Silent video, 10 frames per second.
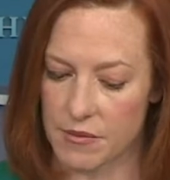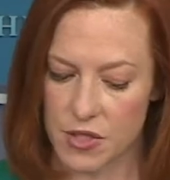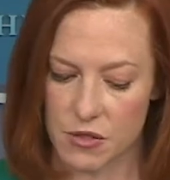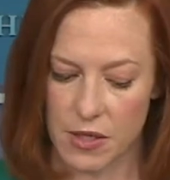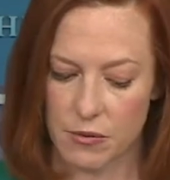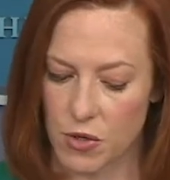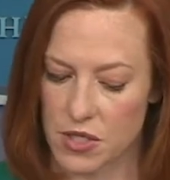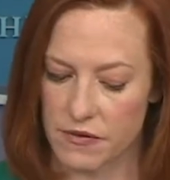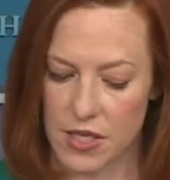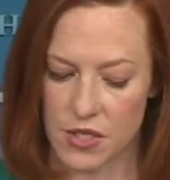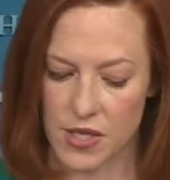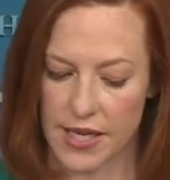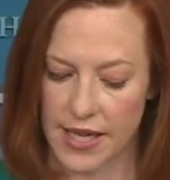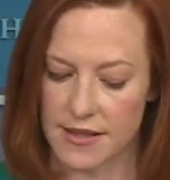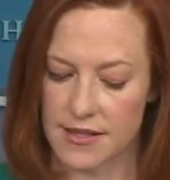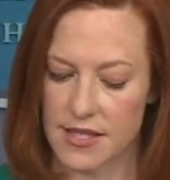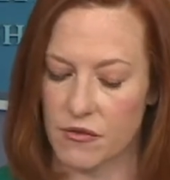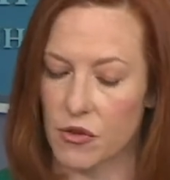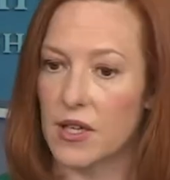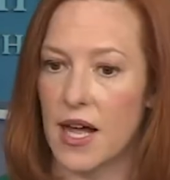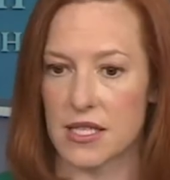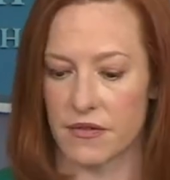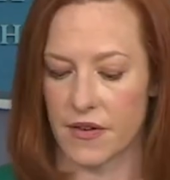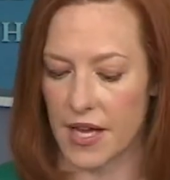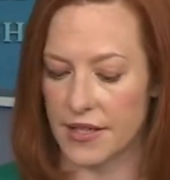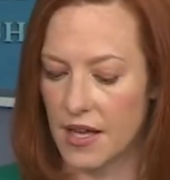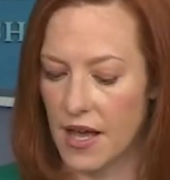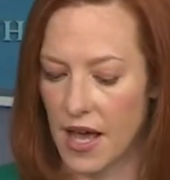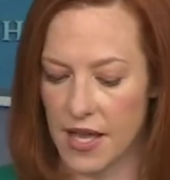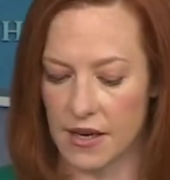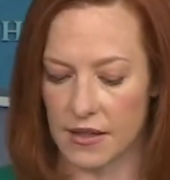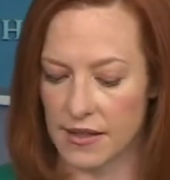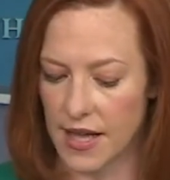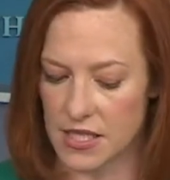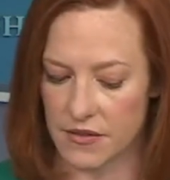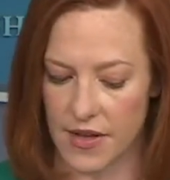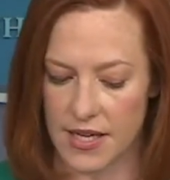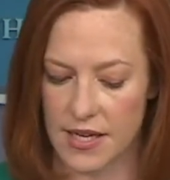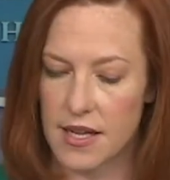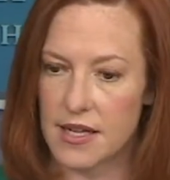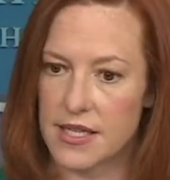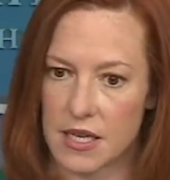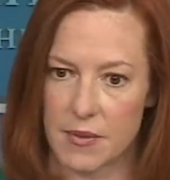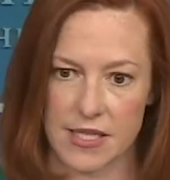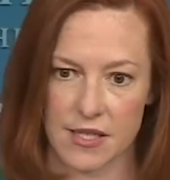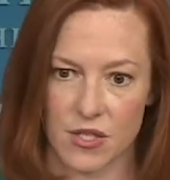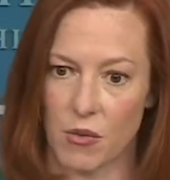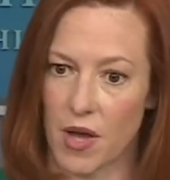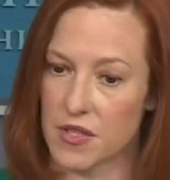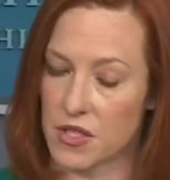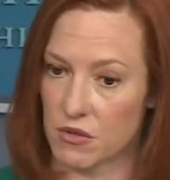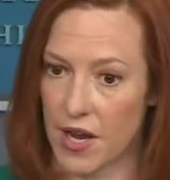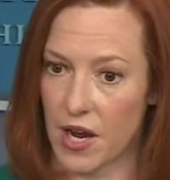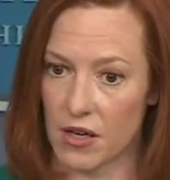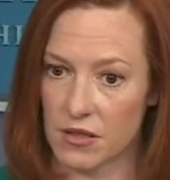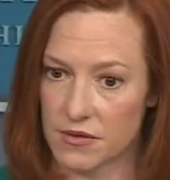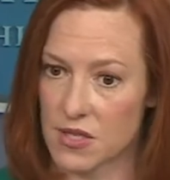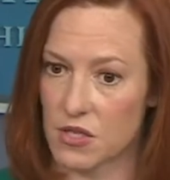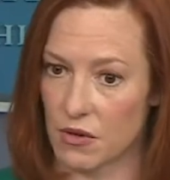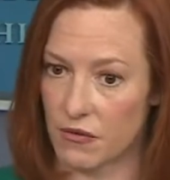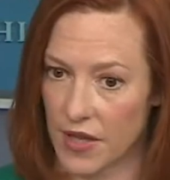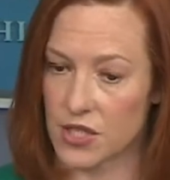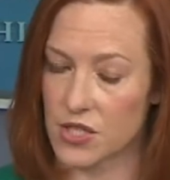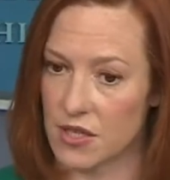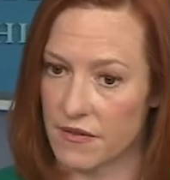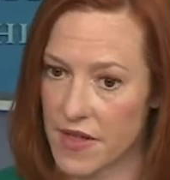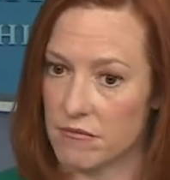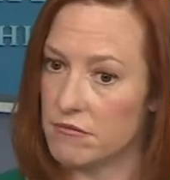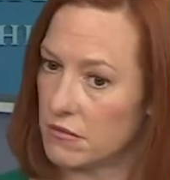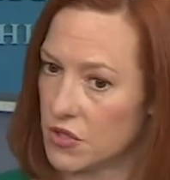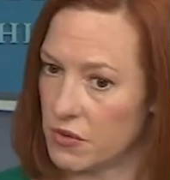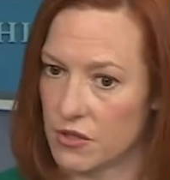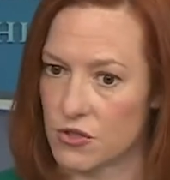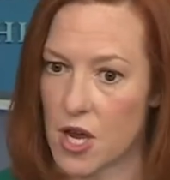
and between ports of entry against several classified and unclassified databases. So while this is rare, this is a reflection of them doing their